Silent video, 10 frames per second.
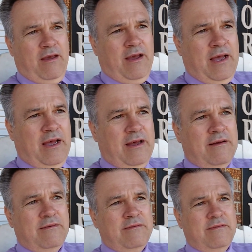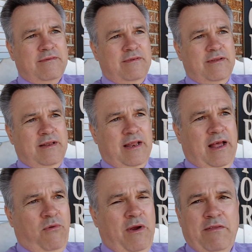I
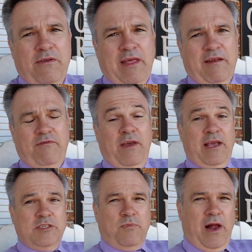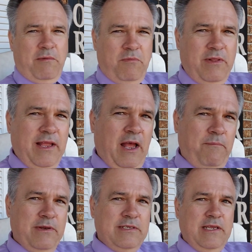went through that phase probably up
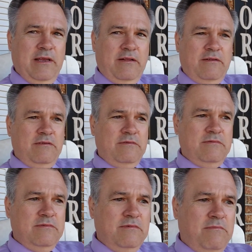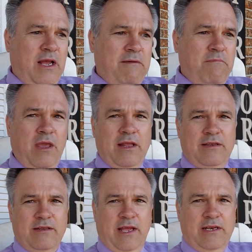until my mid to
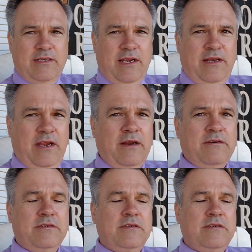late teen years.